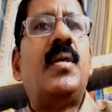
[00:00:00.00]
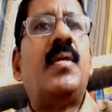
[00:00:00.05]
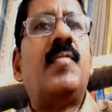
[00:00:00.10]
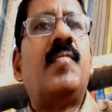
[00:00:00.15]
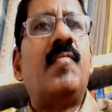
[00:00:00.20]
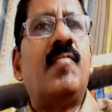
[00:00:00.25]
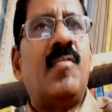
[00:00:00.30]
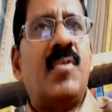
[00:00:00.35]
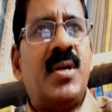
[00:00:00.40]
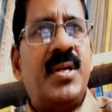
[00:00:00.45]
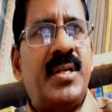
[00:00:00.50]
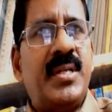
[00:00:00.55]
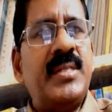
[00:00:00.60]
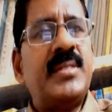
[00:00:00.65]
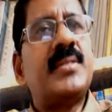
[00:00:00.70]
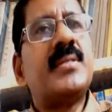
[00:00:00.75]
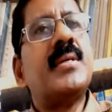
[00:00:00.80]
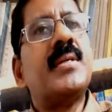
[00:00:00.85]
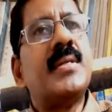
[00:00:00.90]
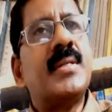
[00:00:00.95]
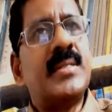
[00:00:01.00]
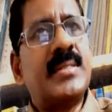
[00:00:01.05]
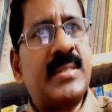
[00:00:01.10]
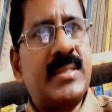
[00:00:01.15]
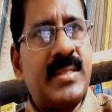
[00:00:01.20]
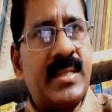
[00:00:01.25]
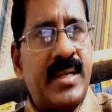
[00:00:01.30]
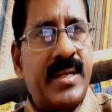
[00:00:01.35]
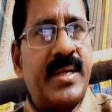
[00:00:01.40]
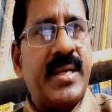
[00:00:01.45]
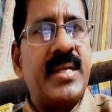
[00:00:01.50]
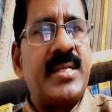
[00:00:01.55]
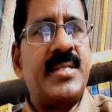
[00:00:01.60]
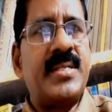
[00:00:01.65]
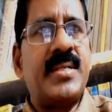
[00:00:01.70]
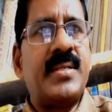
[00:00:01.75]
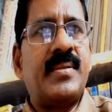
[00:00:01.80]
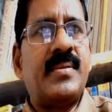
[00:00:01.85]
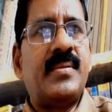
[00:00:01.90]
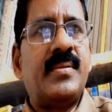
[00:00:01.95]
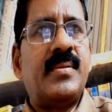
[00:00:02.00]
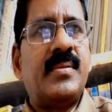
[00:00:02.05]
What is risk retention?